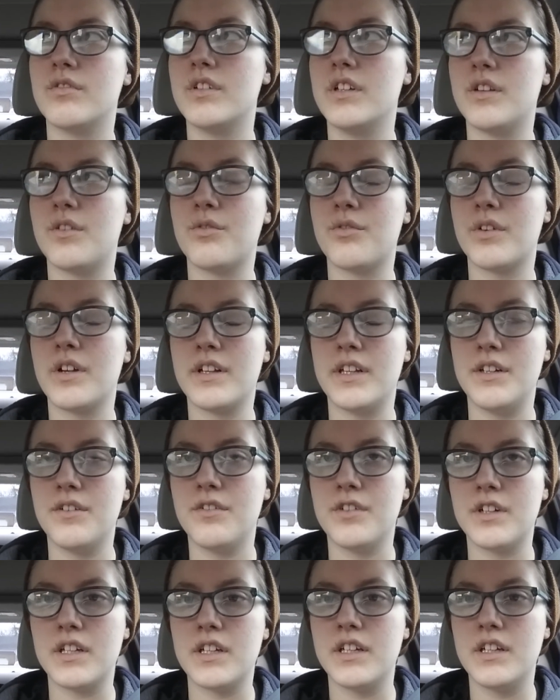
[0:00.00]
is
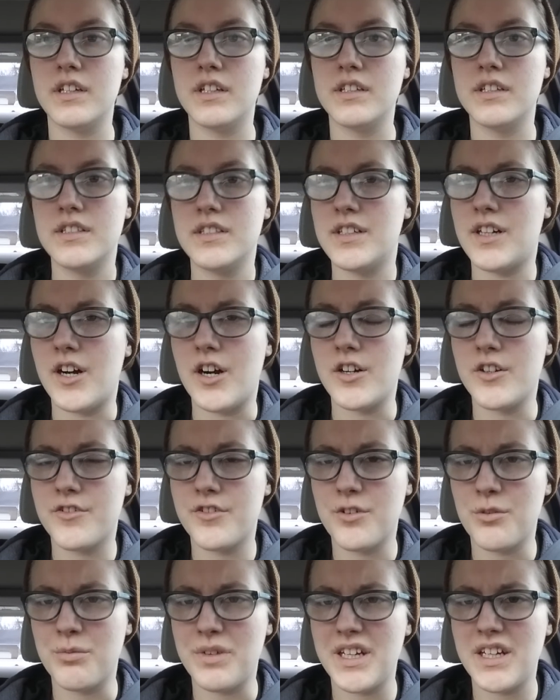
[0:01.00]
really hard
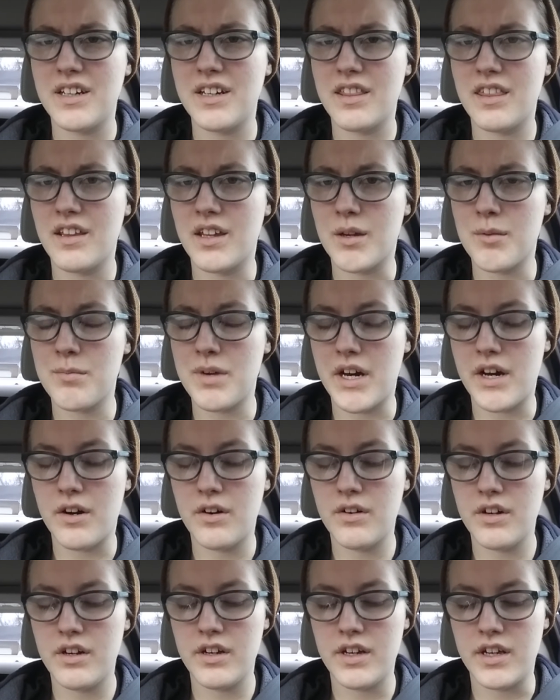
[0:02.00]
for me to think
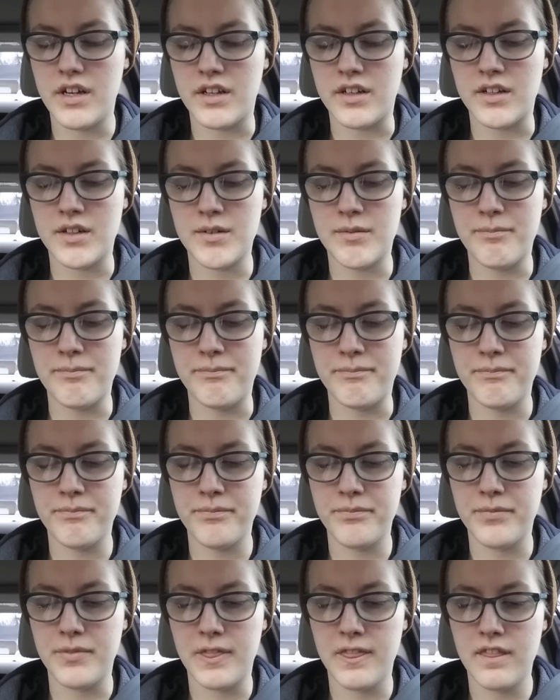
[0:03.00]
about. And
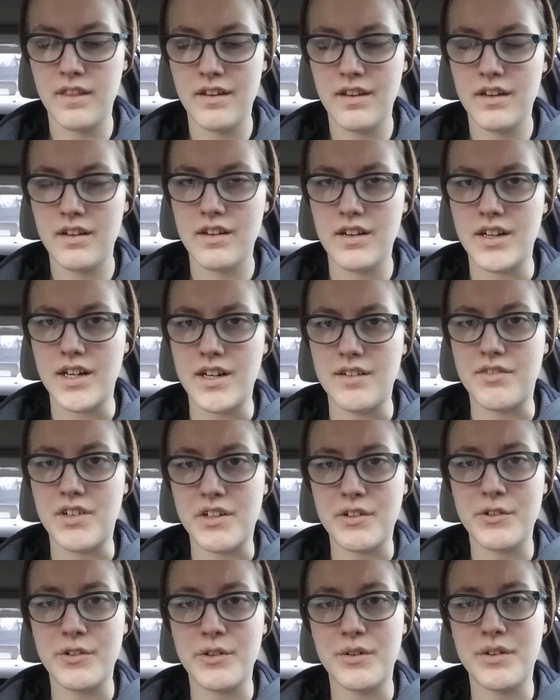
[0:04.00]
I've
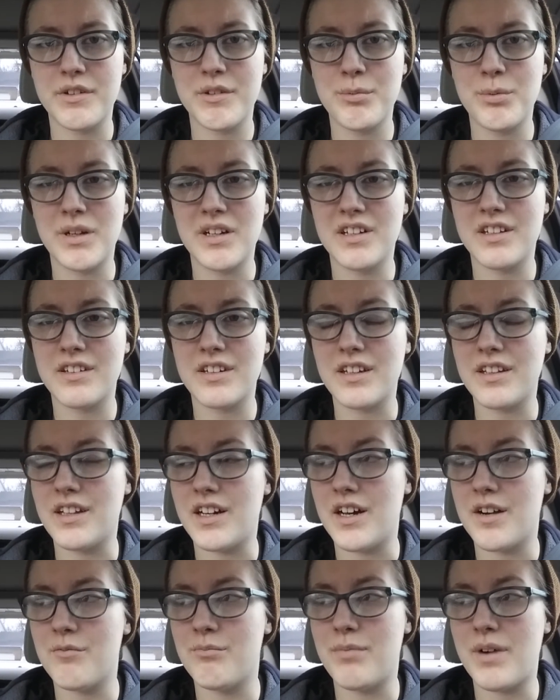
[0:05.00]
also experienced a
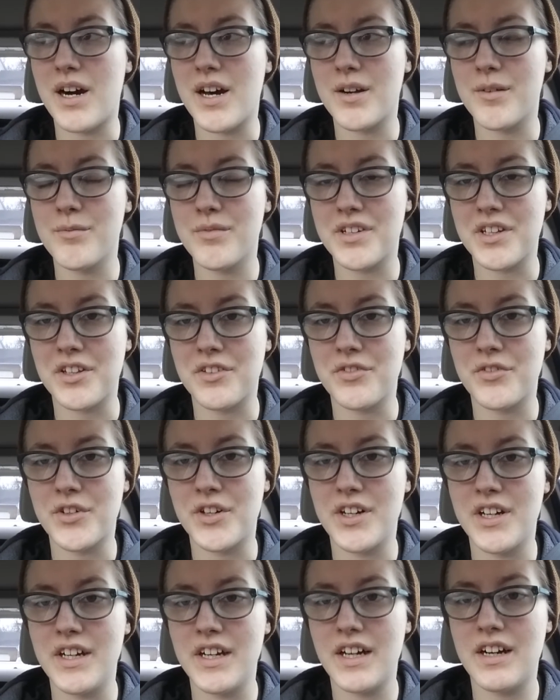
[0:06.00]
lot of bottom
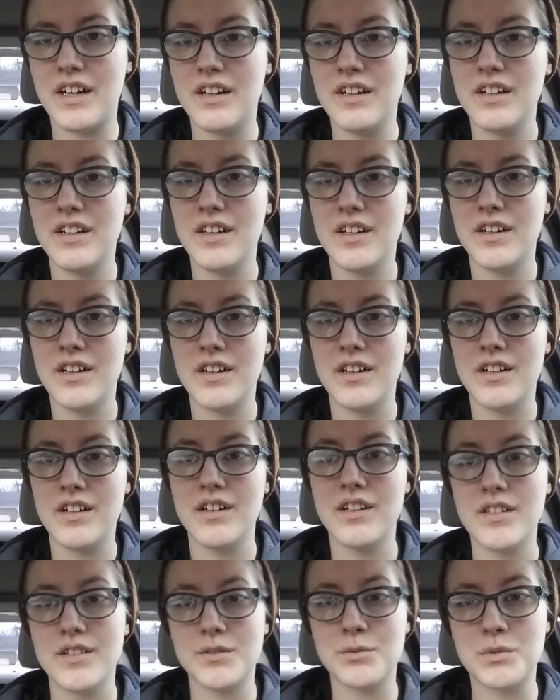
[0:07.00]
dysphoria,
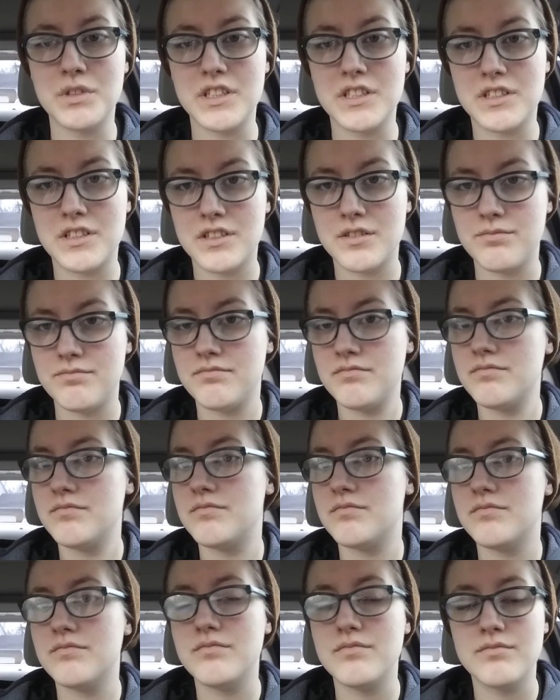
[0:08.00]
which
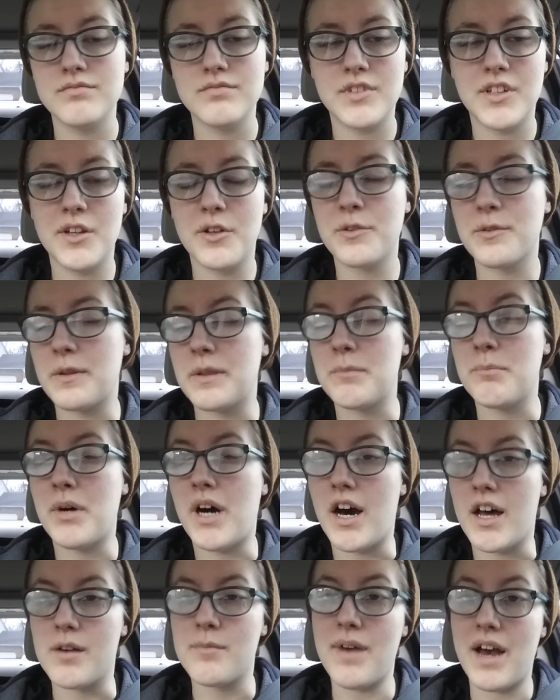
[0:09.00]
deals with the
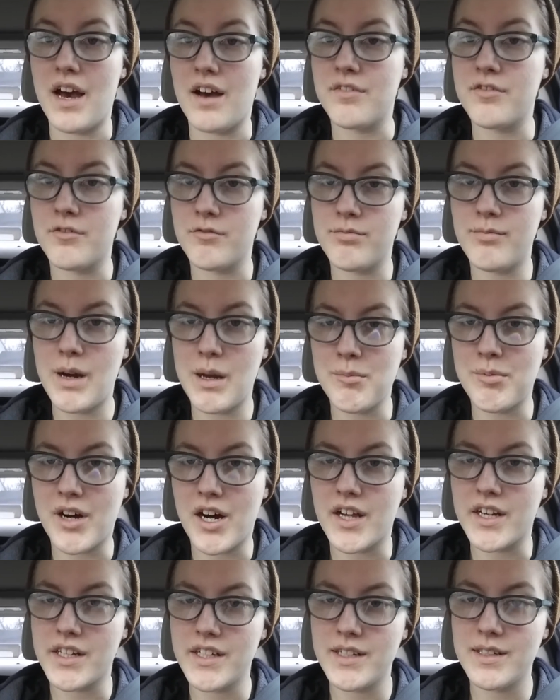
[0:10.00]
bottom half of my
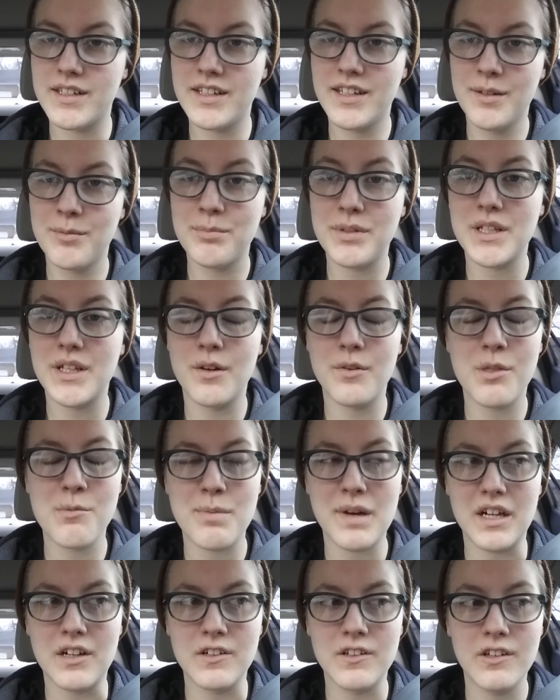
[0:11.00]
body, below the
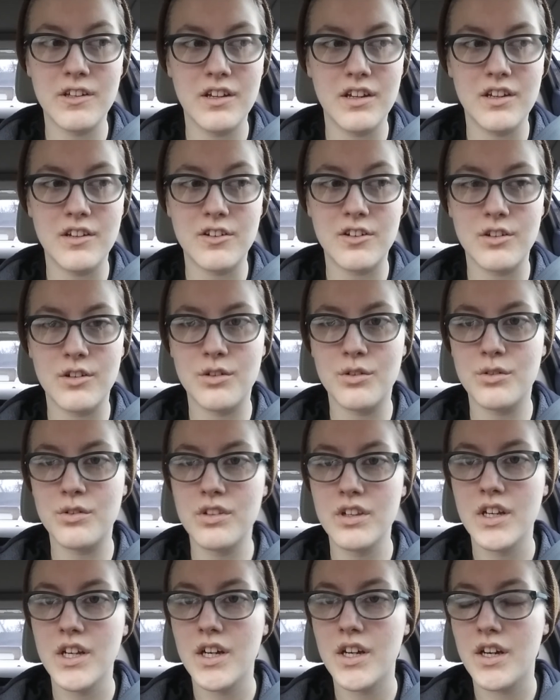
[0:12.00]
belt
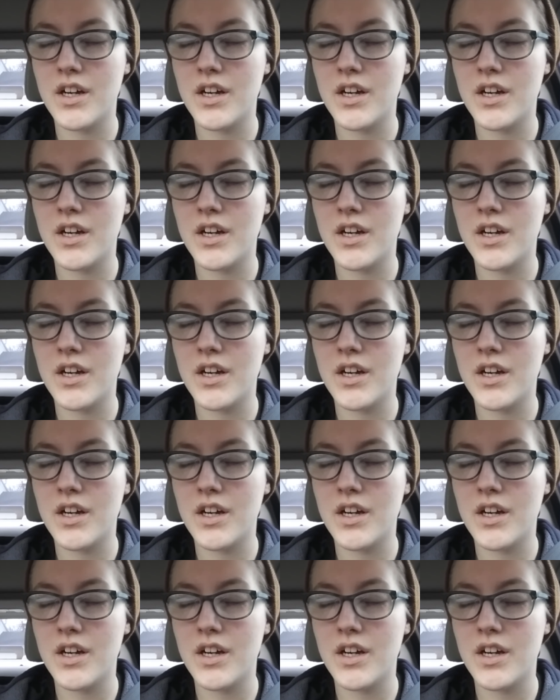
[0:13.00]
issues.